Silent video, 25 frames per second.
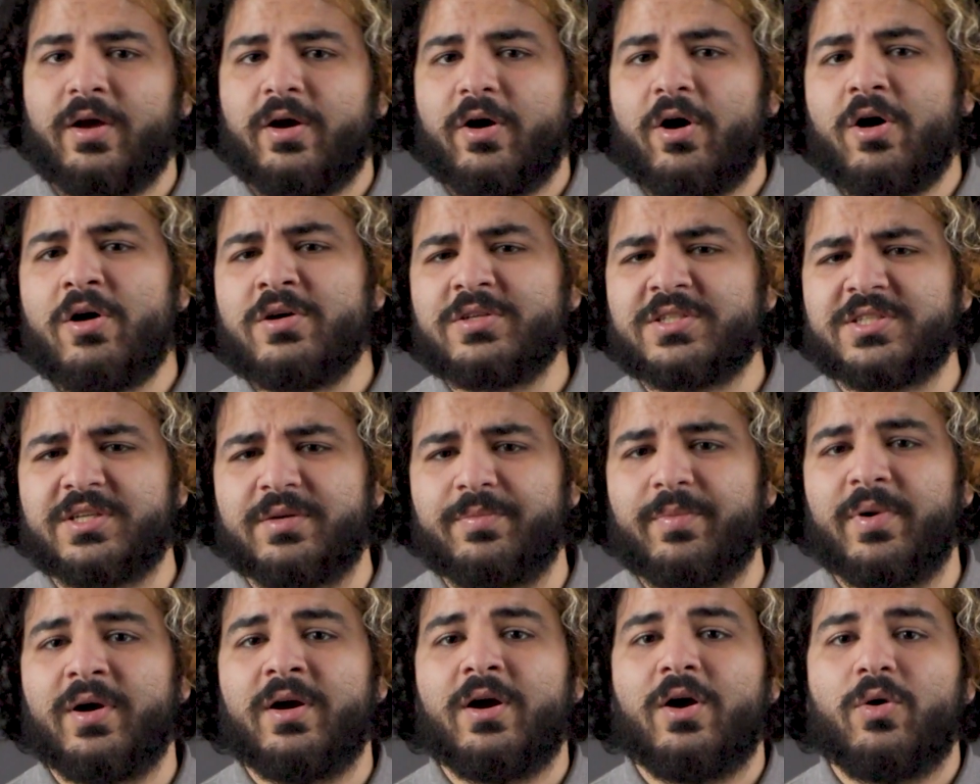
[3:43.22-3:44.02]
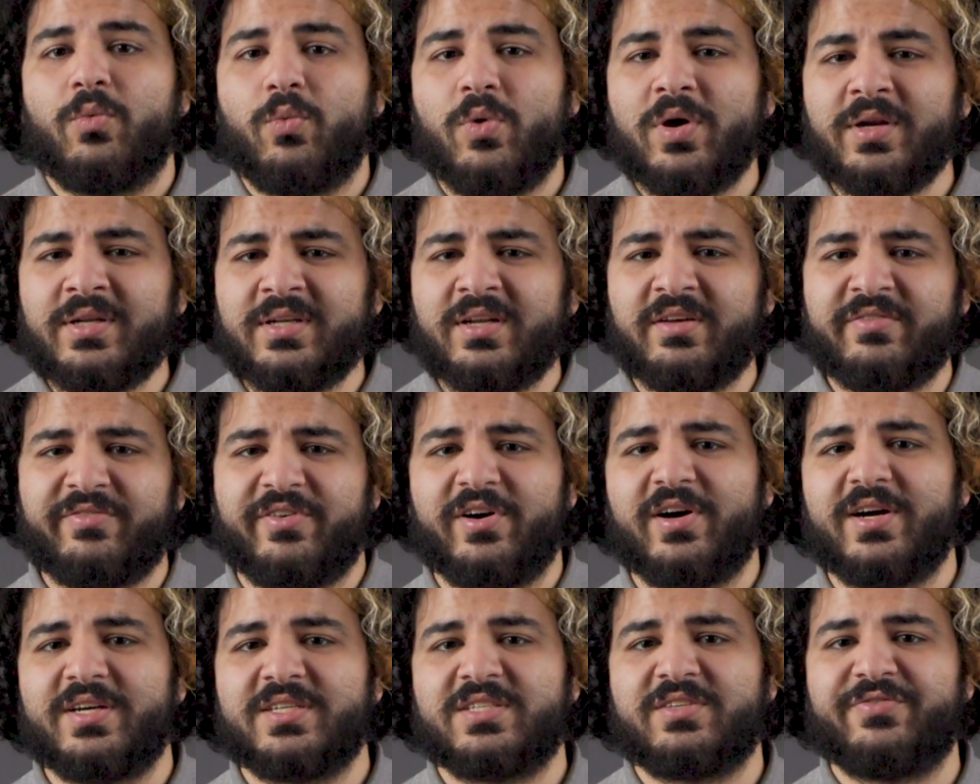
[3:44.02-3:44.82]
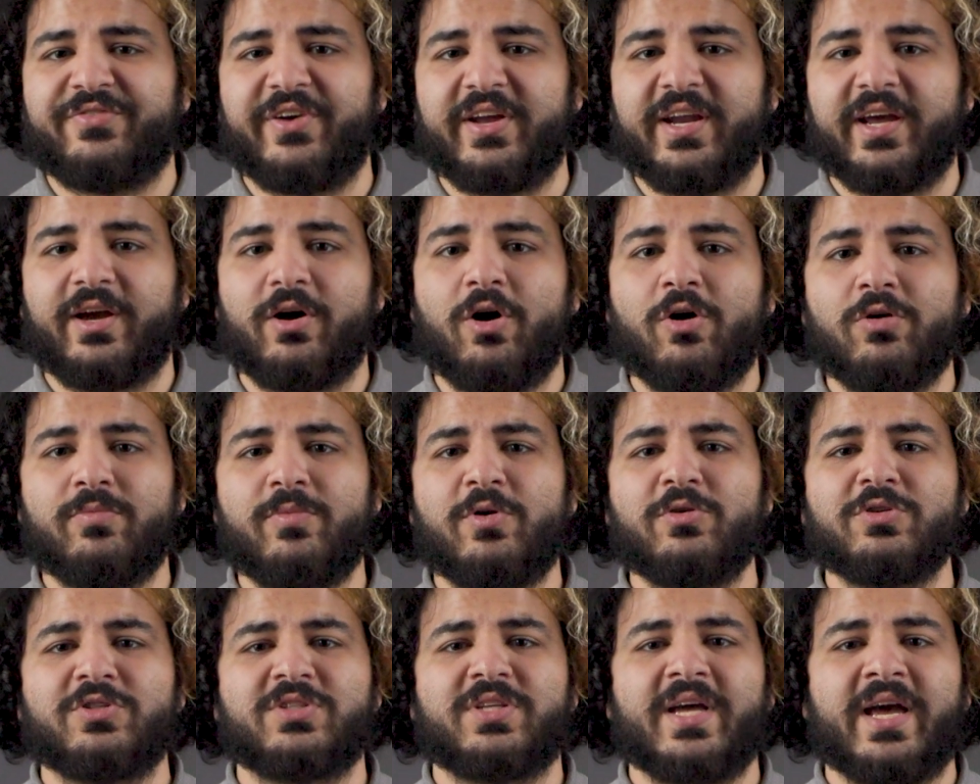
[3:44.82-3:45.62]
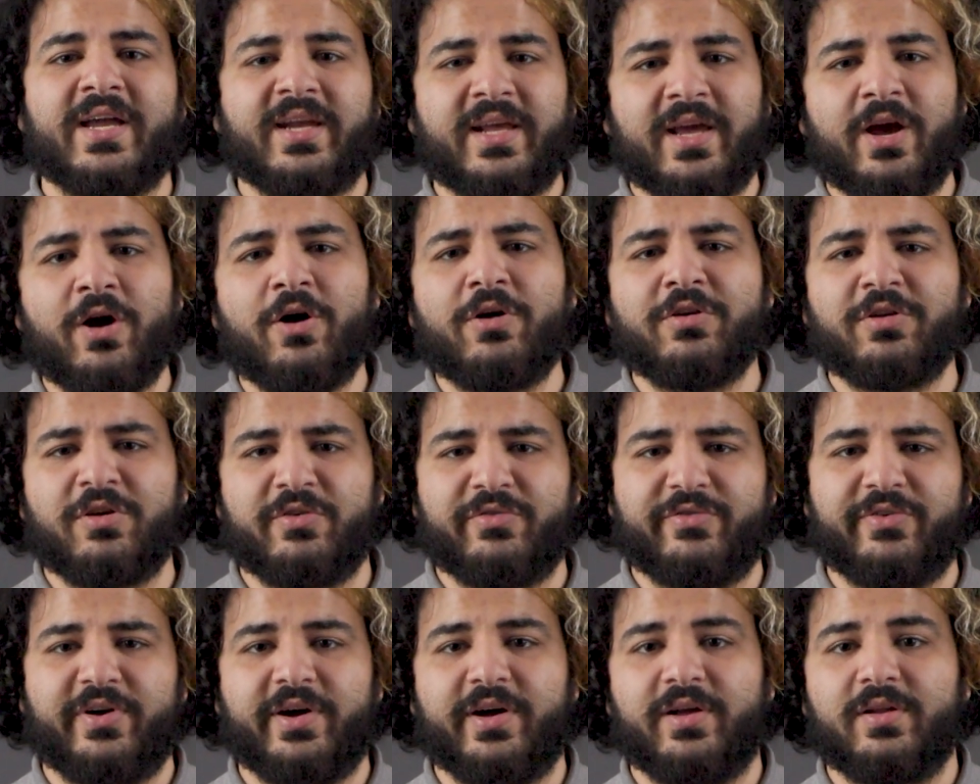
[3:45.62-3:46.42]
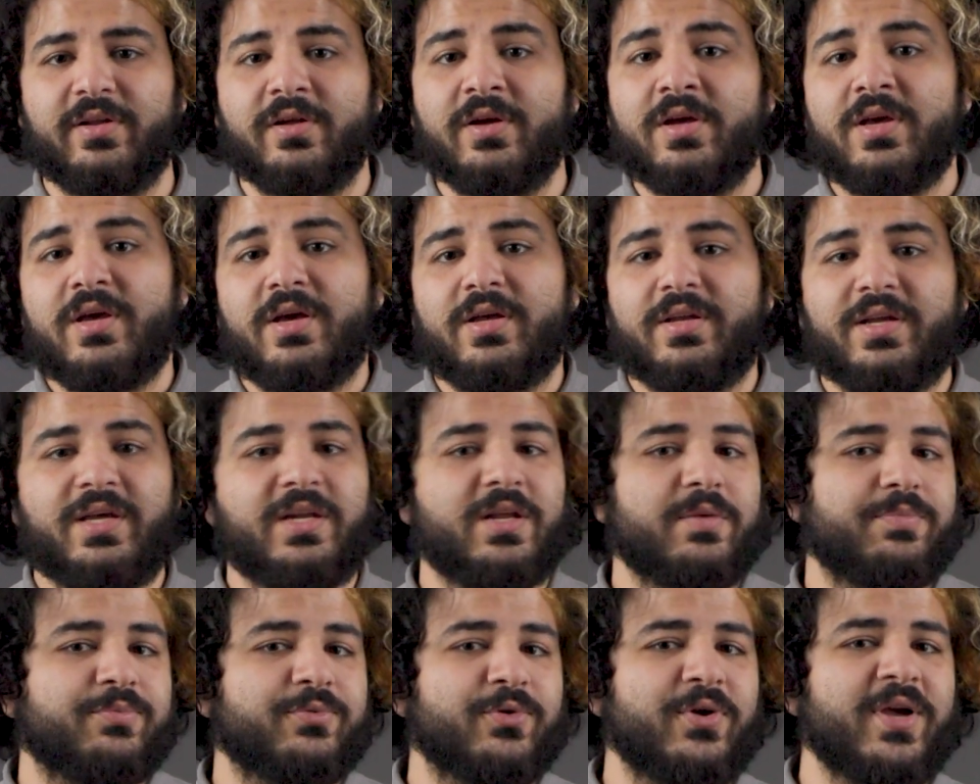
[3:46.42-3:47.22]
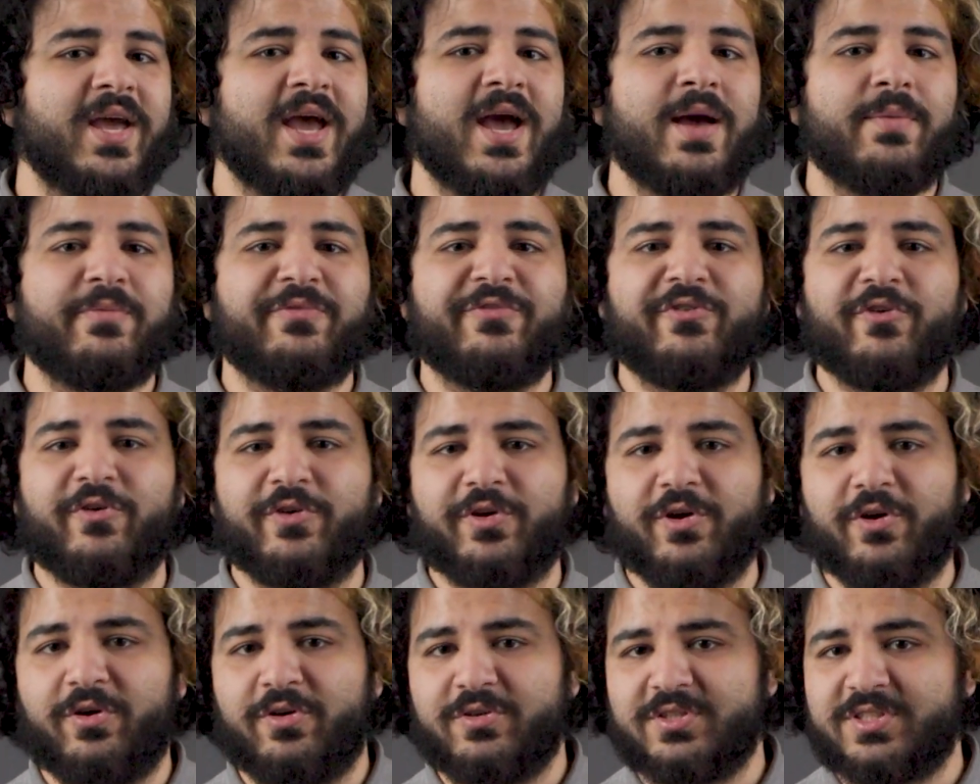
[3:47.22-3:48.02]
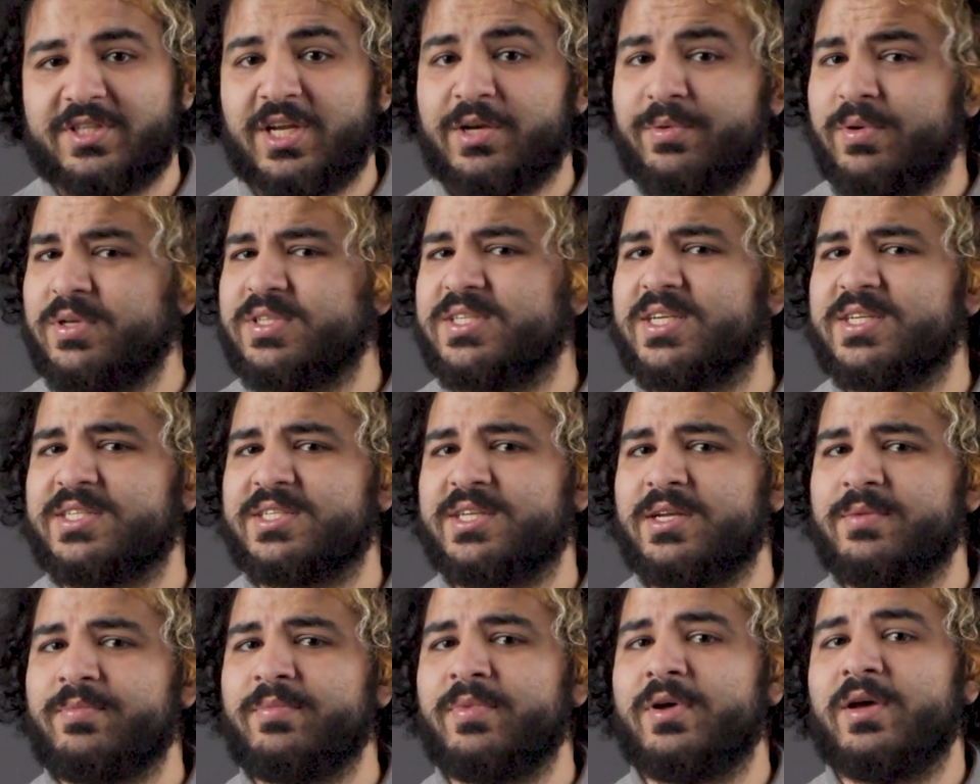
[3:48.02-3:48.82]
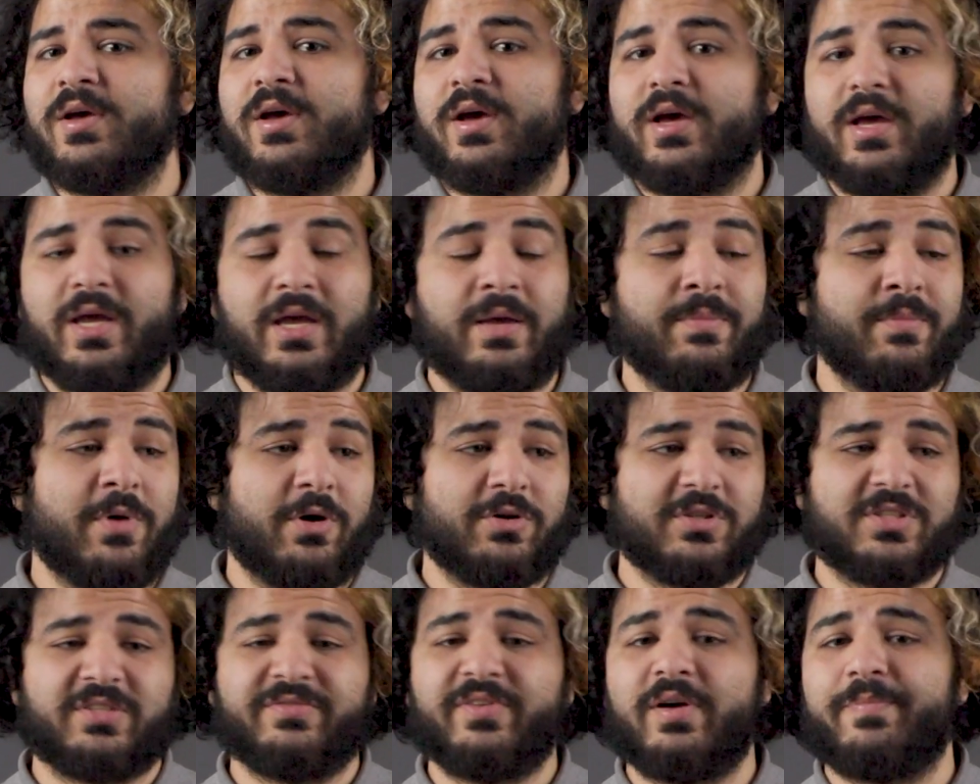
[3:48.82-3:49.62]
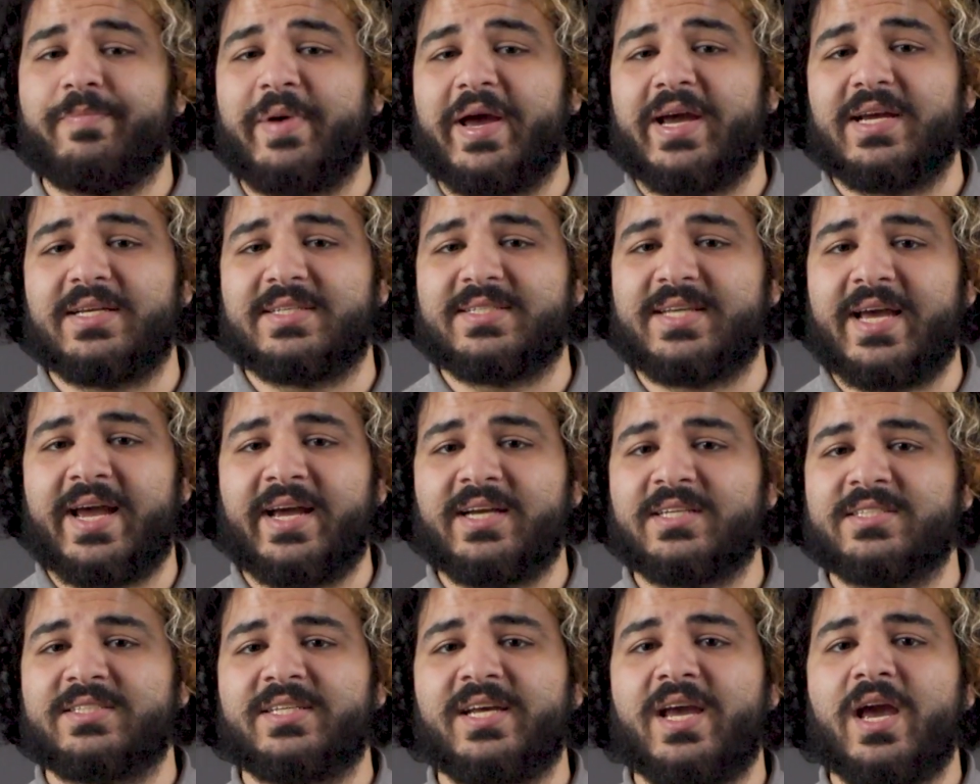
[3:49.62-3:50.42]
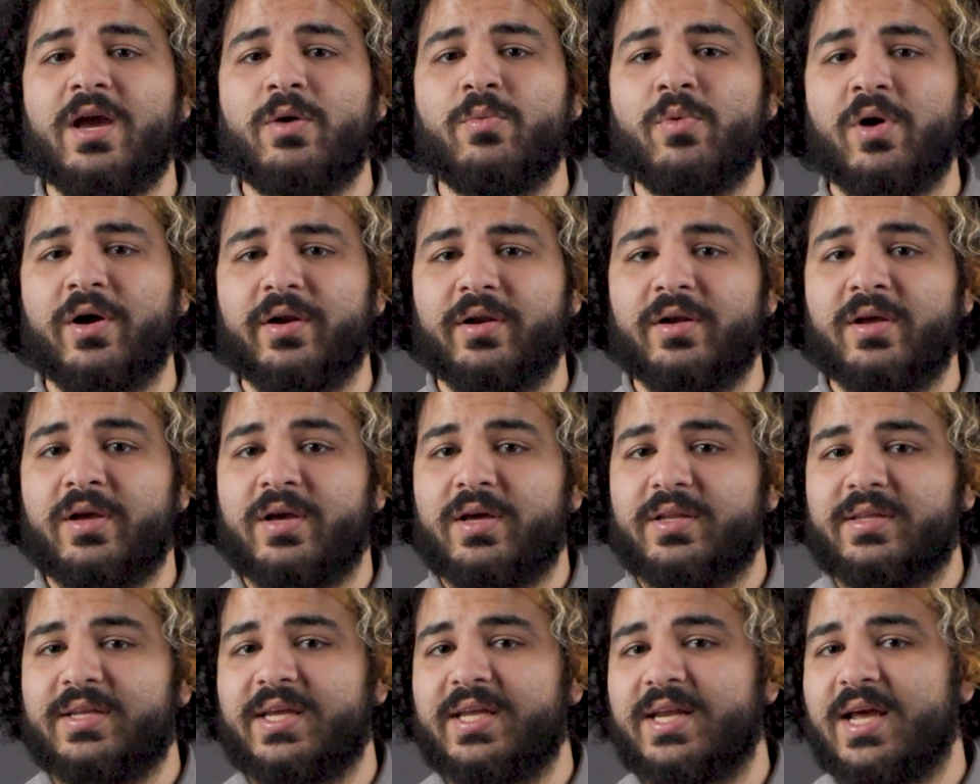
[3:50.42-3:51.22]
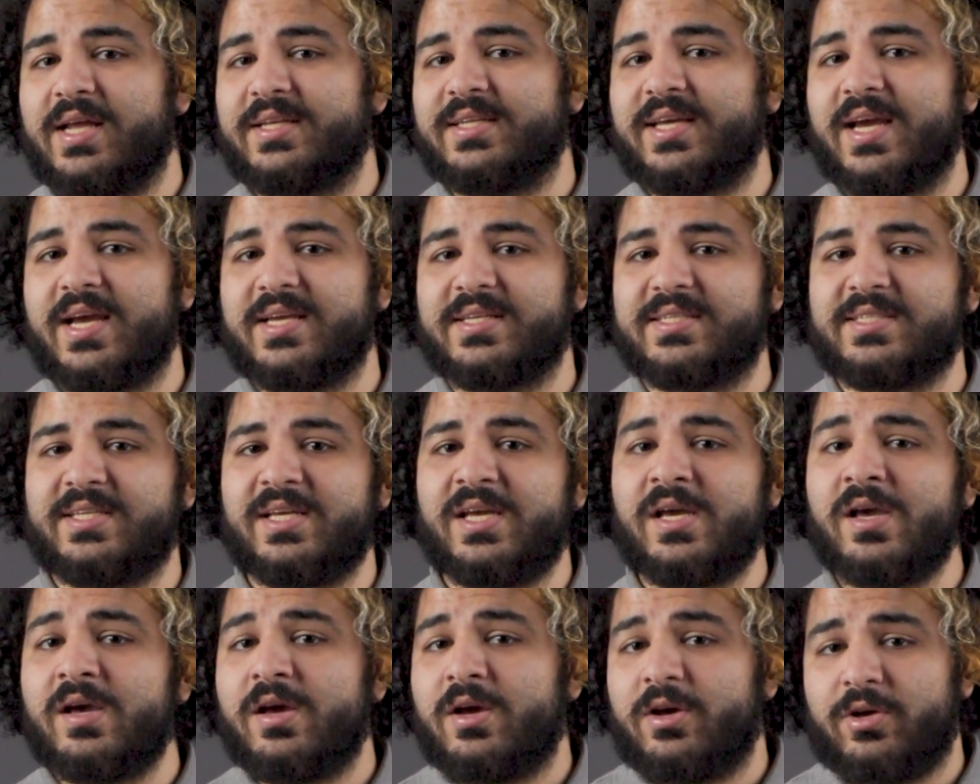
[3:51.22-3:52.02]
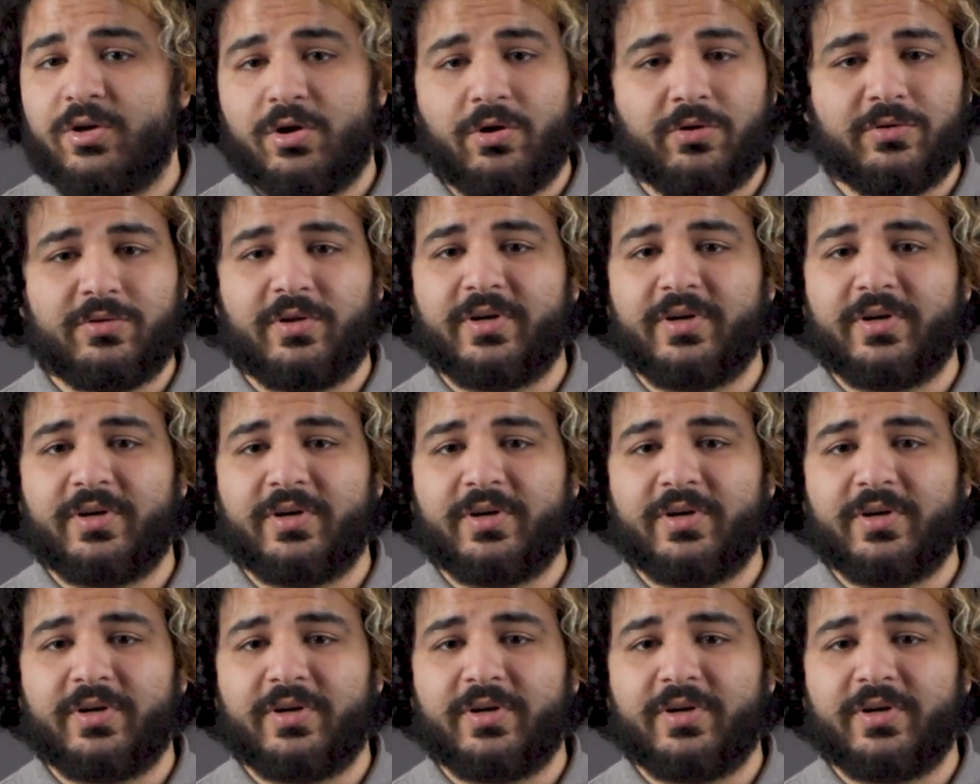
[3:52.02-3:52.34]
Awesome! One device fitting almost any audiophile. Need a preamp for your stereo system? Emotiva Bass X TA1. Need a DAC? You're